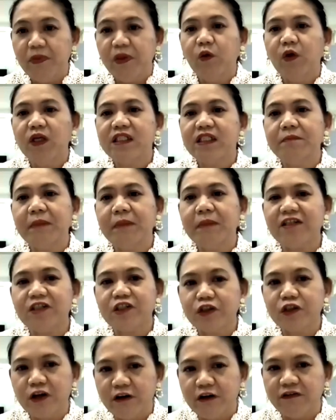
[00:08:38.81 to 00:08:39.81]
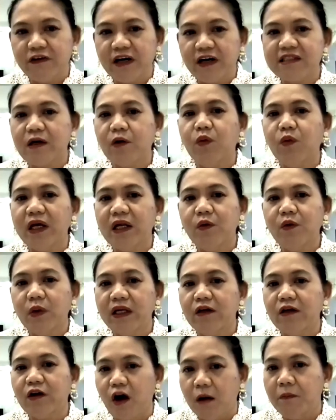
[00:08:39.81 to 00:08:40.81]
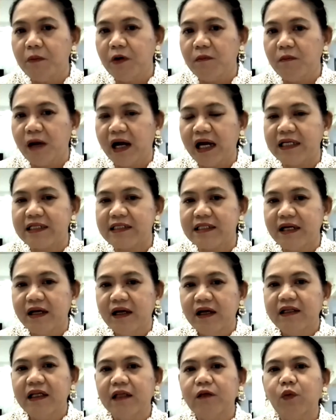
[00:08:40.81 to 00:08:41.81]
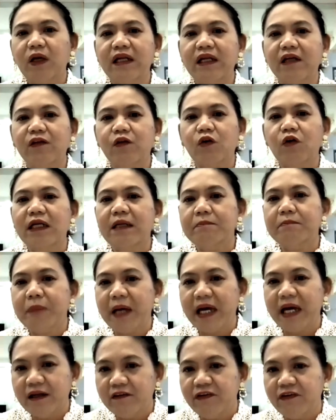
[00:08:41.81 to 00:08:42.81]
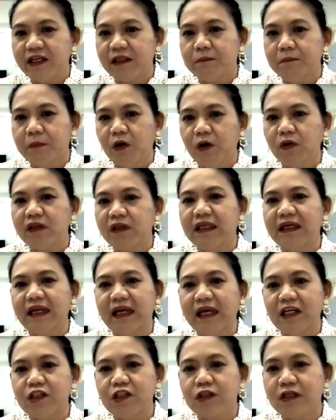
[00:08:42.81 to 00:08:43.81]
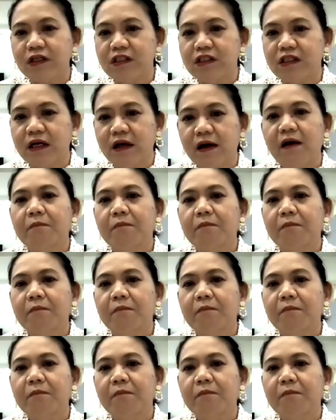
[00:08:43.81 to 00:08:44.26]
which may serve as a win-win compromise that will not only benefit both the nations,